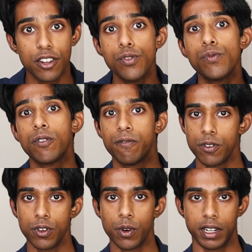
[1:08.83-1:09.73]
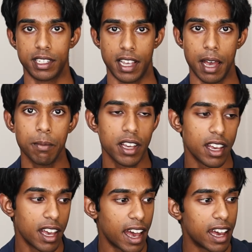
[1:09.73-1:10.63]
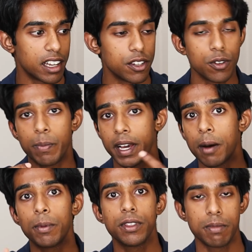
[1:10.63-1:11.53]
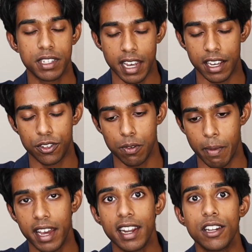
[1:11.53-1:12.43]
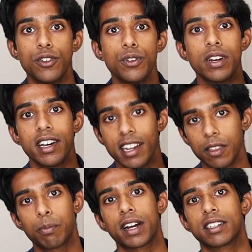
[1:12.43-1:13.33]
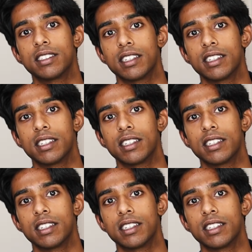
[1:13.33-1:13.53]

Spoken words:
you review your exam and you pick up on the mistakes you made and you do another practice